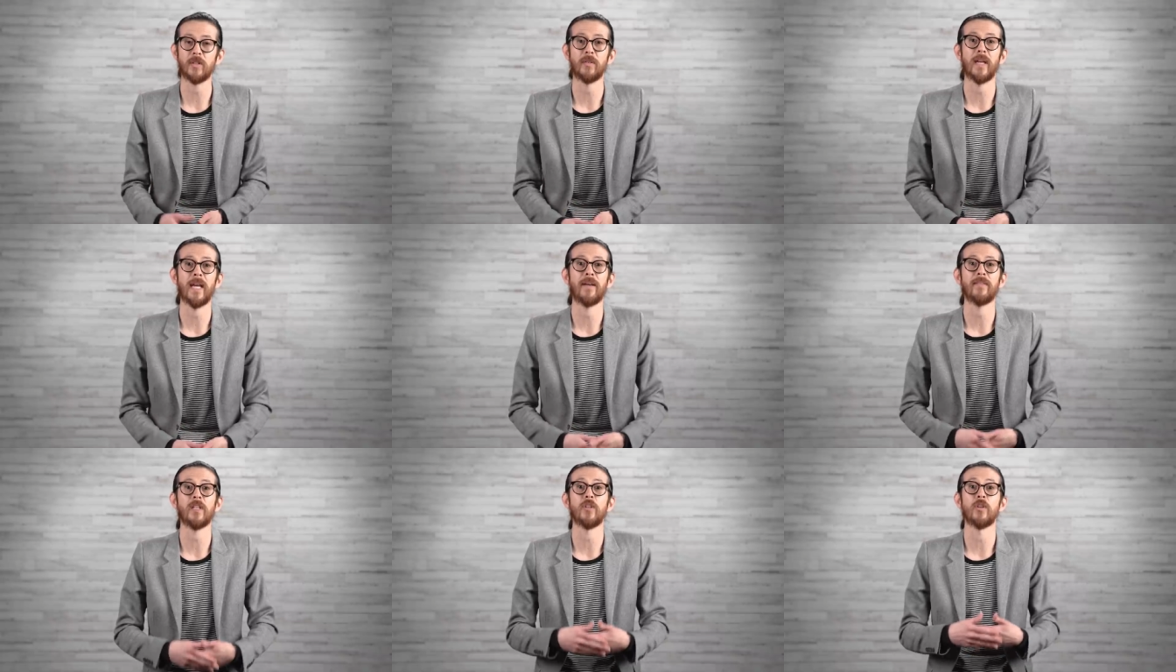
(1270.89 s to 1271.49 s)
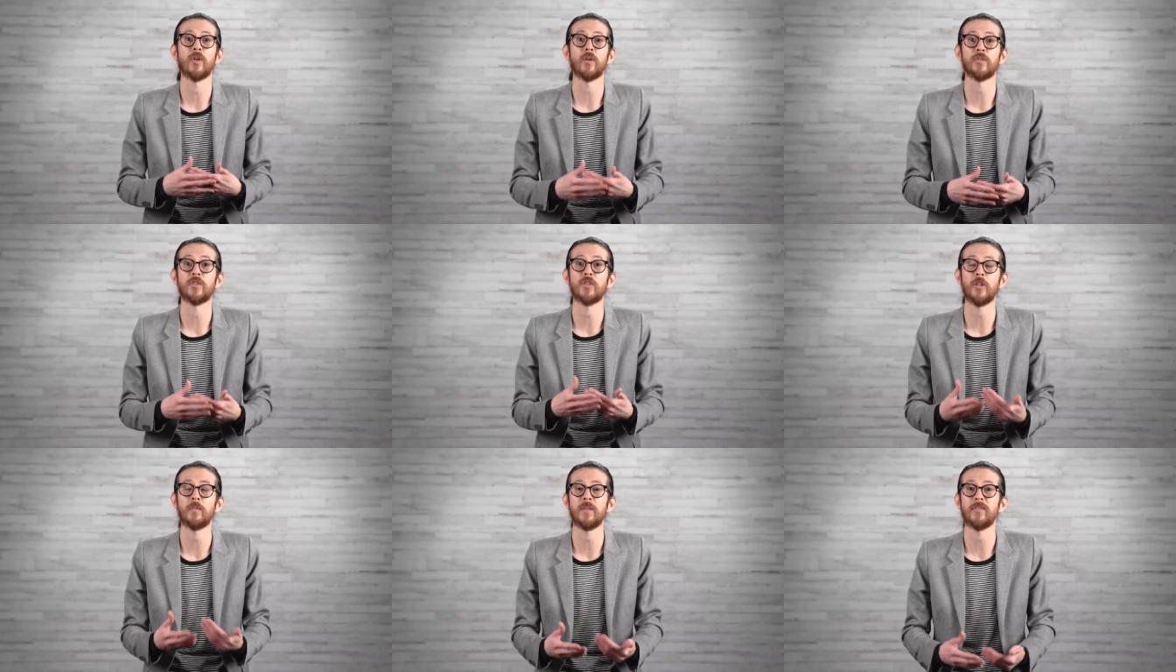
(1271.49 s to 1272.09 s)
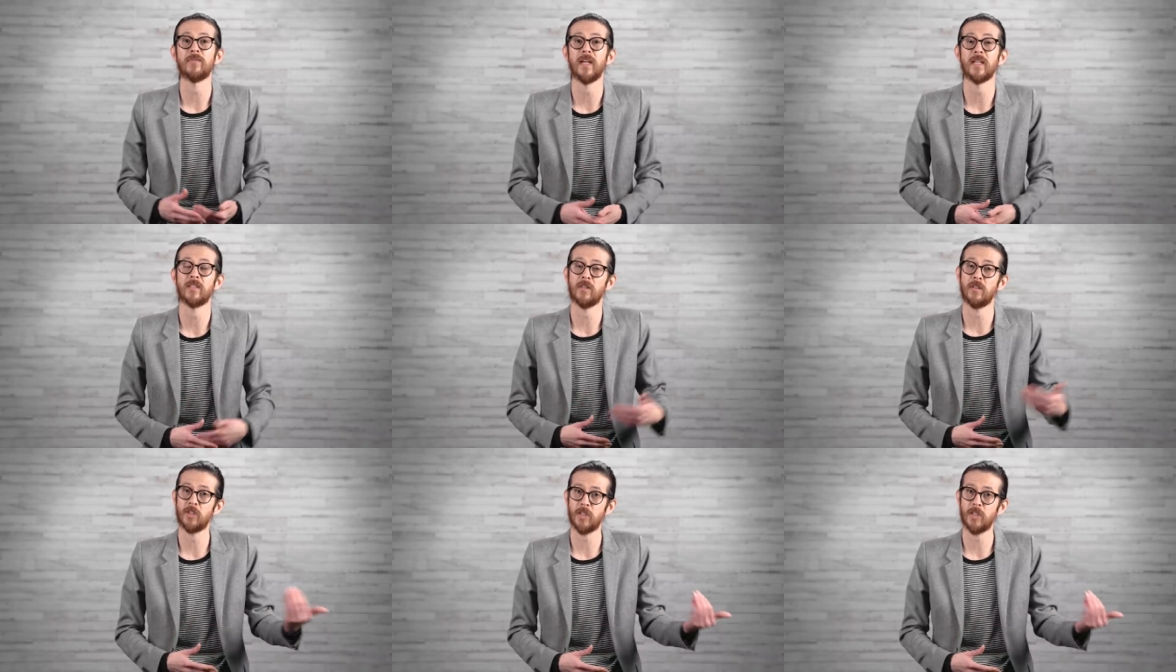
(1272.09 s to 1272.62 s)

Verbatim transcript: they don't have any neural tube defects in their